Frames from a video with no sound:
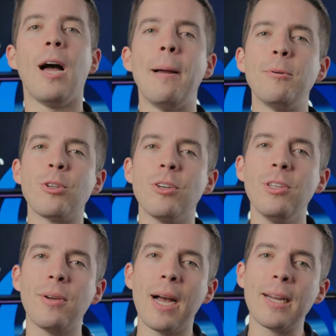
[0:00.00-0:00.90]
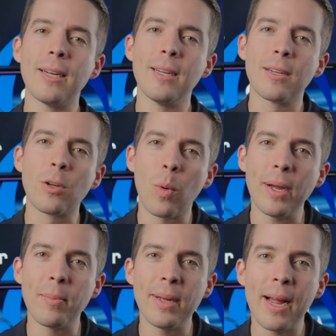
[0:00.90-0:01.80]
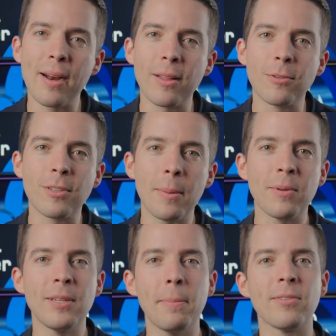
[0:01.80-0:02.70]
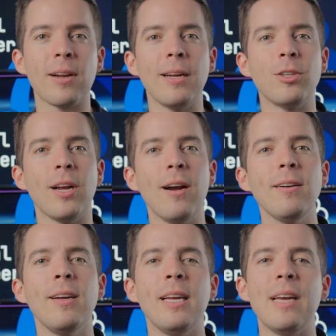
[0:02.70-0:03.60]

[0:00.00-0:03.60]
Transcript: I'm sure you got quite a bit out of those couple tips that I shared.